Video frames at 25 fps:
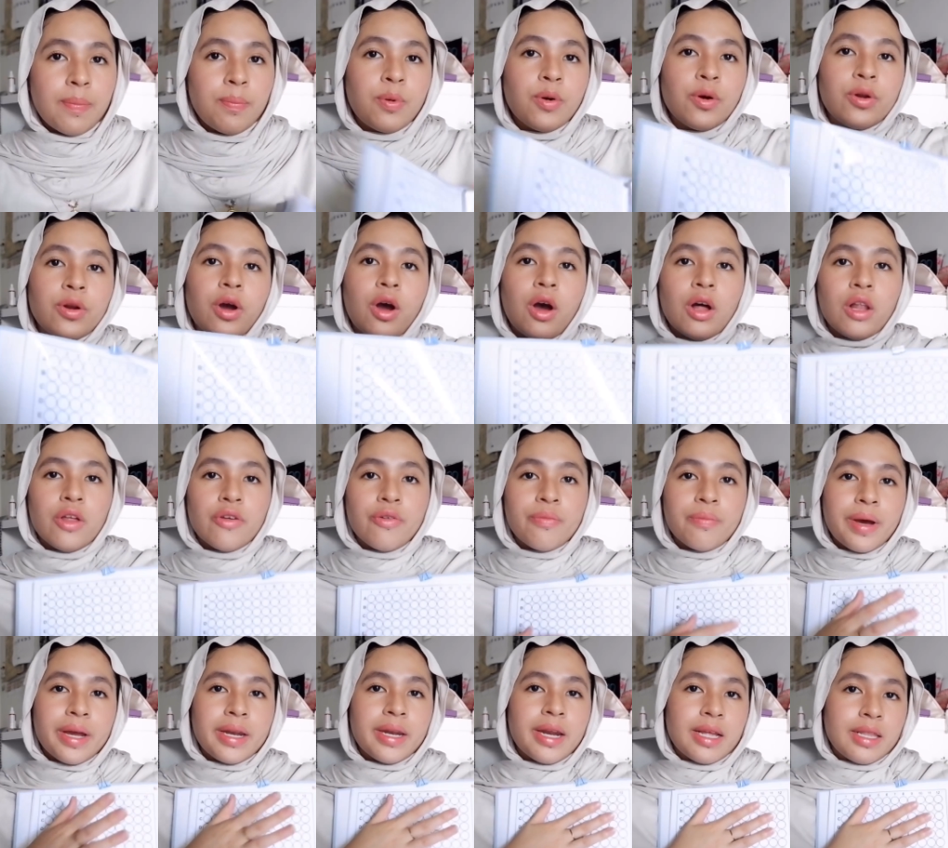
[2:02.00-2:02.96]
put all of
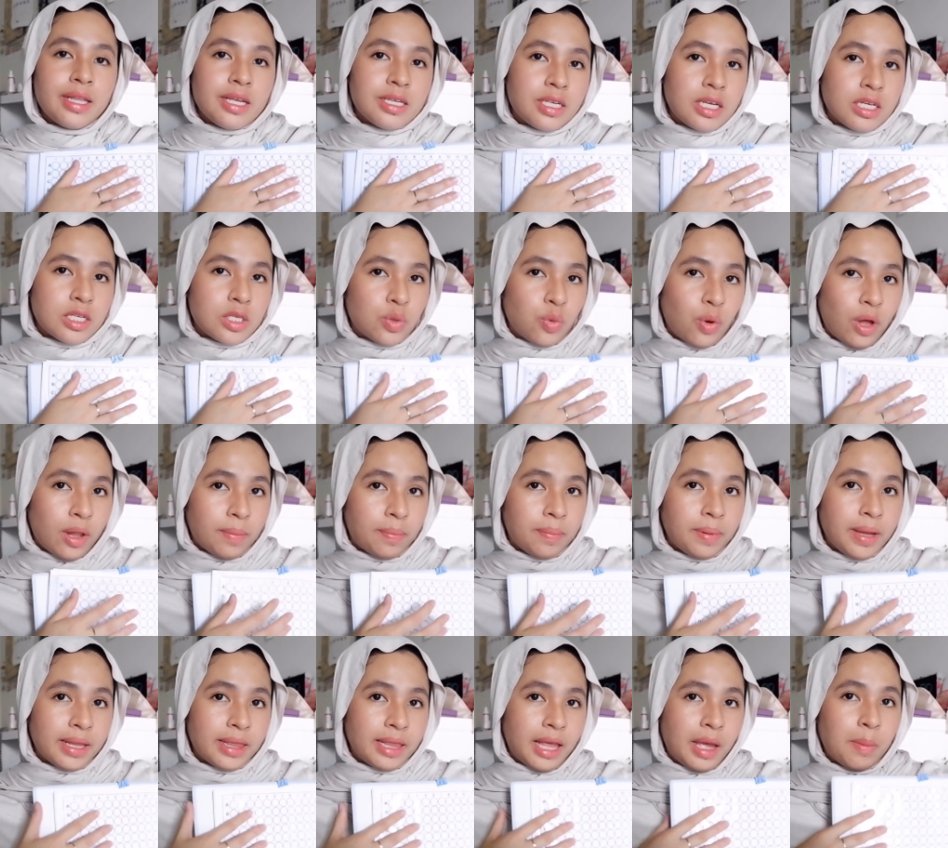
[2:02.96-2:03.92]
my 96 well
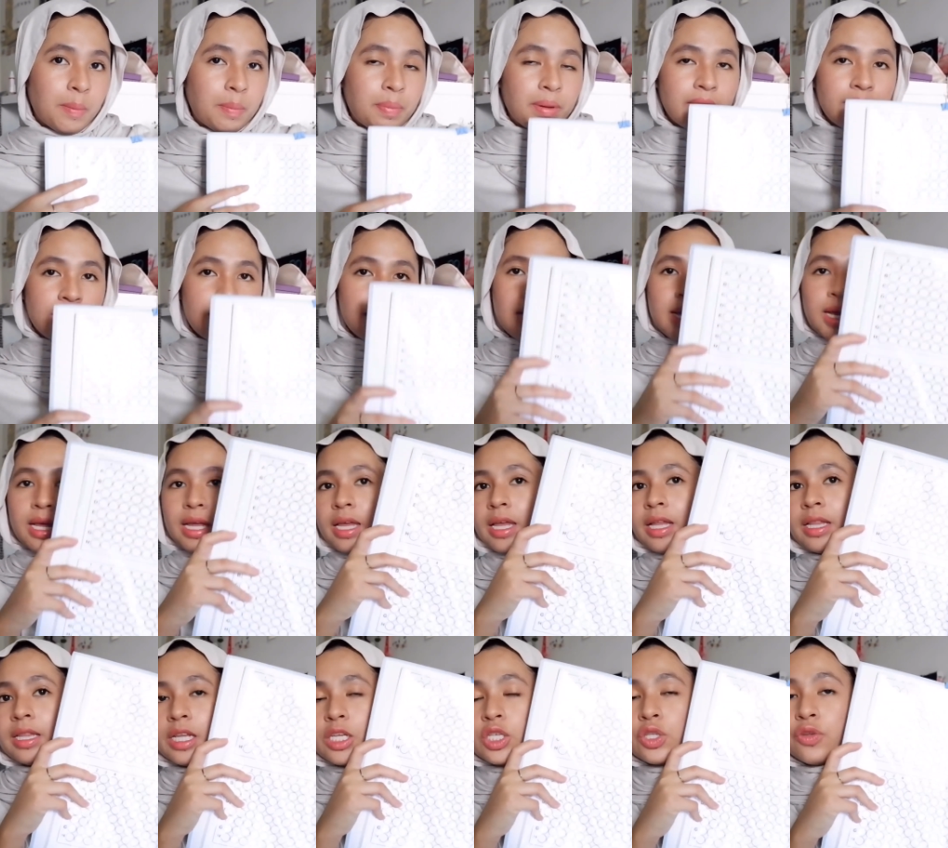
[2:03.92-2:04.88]
plate template
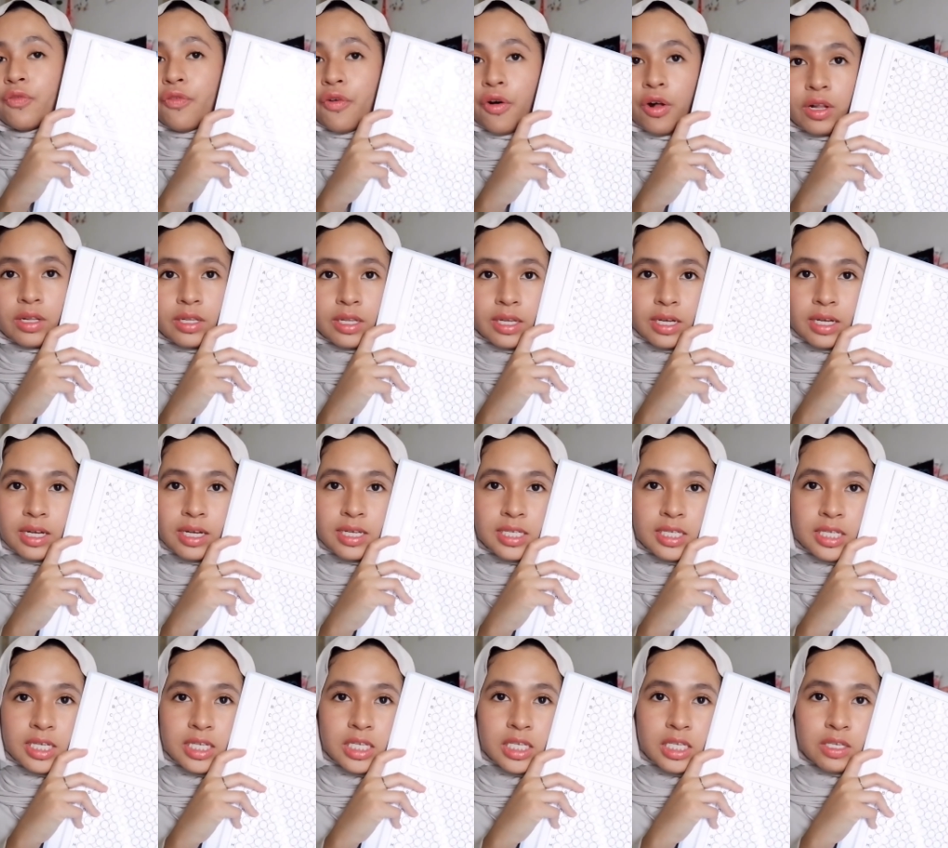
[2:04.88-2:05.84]
in this folder
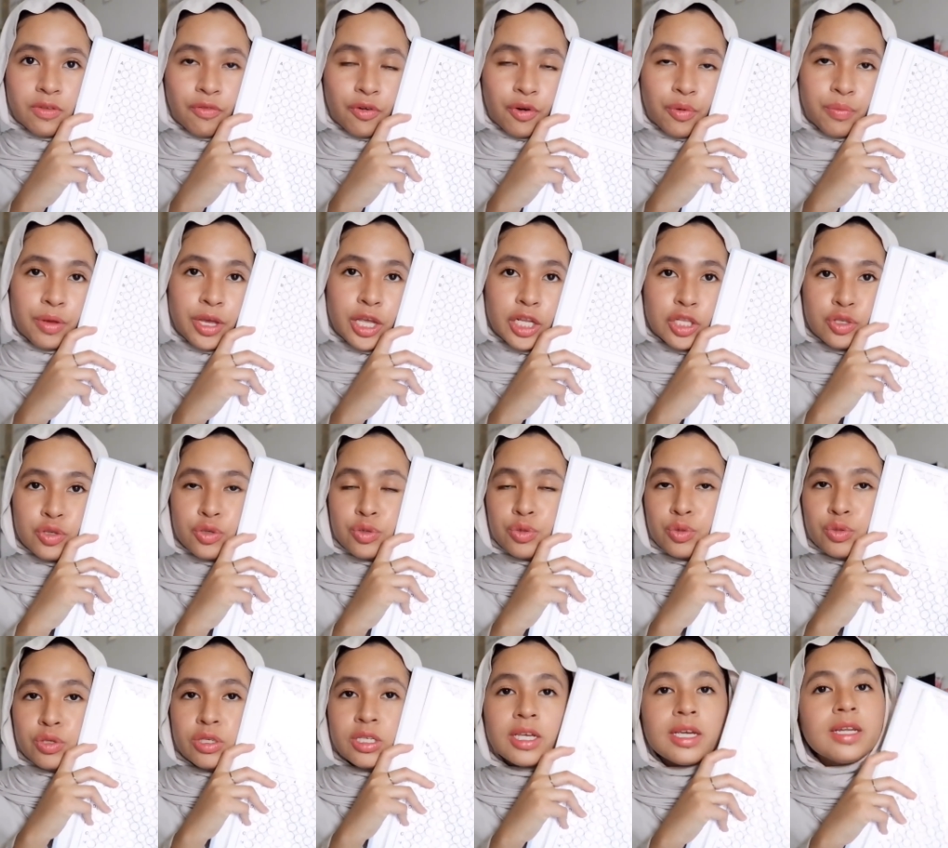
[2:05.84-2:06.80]
just for me to
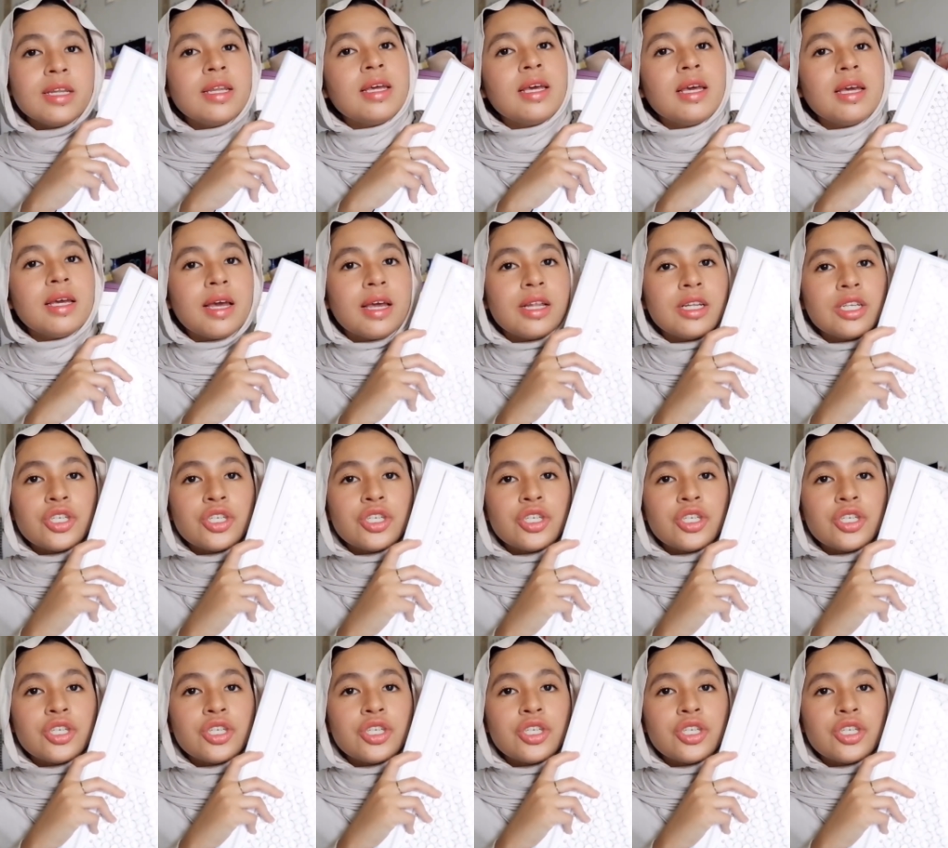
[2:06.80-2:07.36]
do seeding and